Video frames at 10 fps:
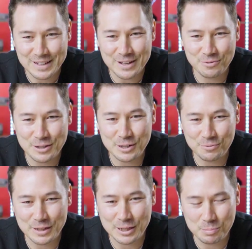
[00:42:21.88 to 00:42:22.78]
Yeah, where
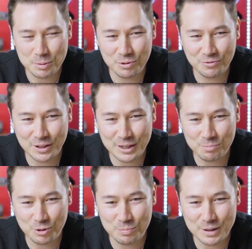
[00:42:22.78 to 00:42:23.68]
where can people find
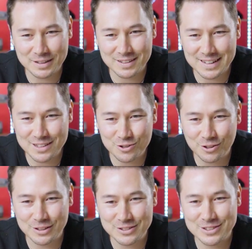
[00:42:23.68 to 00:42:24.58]
out more about
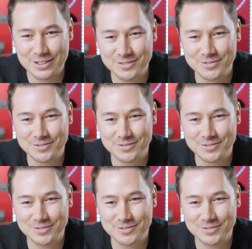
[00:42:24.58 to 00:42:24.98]
eToro and yourself?